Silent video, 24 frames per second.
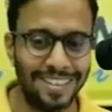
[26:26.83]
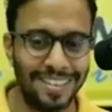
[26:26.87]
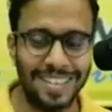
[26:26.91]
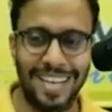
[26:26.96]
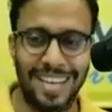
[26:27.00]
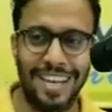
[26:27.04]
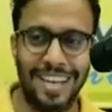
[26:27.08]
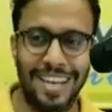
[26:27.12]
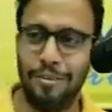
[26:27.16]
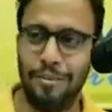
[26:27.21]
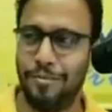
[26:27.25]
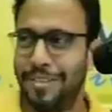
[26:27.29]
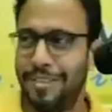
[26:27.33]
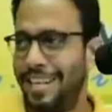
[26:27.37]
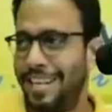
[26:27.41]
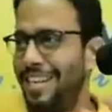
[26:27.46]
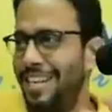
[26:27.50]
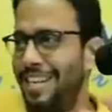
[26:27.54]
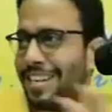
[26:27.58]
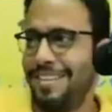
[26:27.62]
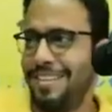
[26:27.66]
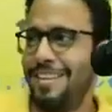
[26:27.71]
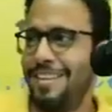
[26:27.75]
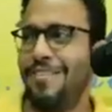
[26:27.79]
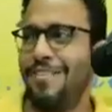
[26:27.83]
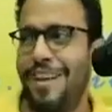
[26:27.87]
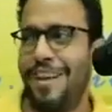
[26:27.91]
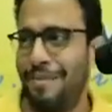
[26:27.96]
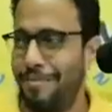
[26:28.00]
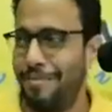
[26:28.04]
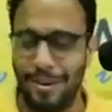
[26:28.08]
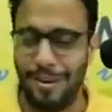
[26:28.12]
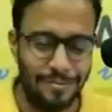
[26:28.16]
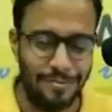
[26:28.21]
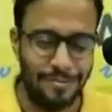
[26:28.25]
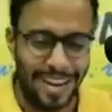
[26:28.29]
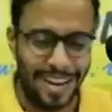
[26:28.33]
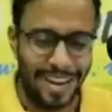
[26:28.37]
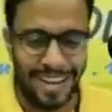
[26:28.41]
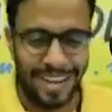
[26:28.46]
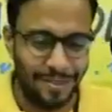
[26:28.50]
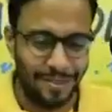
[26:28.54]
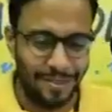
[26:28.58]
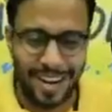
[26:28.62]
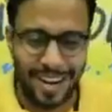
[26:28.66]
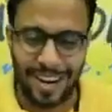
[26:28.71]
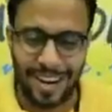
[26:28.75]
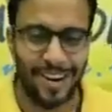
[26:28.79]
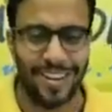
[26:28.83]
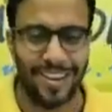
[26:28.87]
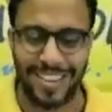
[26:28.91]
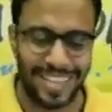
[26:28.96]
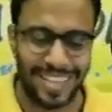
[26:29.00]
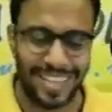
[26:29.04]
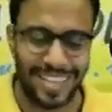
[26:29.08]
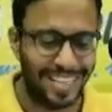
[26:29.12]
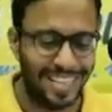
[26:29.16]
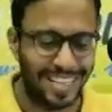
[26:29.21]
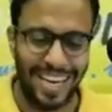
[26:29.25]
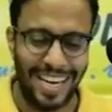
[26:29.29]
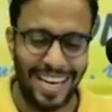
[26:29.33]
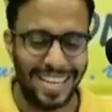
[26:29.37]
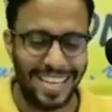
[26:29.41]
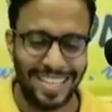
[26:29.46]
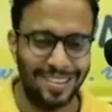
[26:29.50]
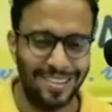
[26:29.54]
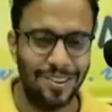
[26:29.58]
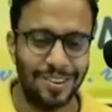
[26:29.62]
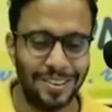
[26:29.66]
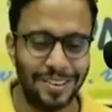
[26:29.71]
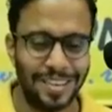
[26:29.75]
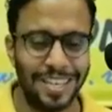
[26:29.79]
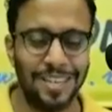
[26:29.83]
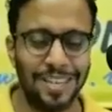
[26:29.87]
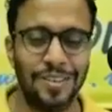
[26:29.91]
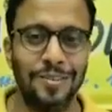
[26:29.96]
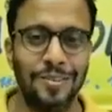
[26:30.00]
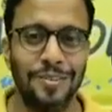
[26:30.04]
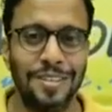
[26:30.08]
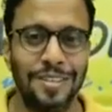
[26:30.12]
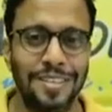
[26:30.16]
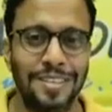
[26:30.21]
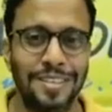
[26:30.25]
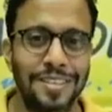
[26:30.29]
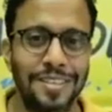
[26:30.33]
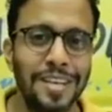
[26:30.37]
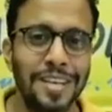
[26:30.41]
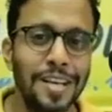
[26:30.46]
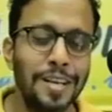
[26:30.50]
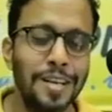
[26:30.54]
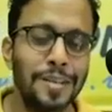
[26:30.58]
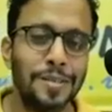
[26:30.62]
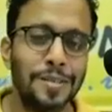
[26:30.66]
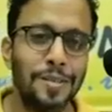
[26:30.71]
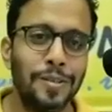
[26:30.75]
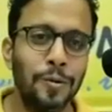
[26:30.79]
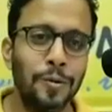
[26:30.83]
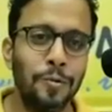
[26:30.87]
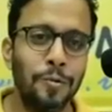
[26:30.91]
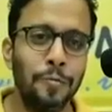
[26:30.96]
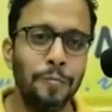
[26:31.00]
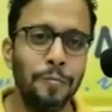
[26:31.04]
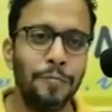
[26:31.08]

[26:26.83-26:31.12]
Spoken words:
It's like they would say, cut the crap, we got this. Let us already do this. So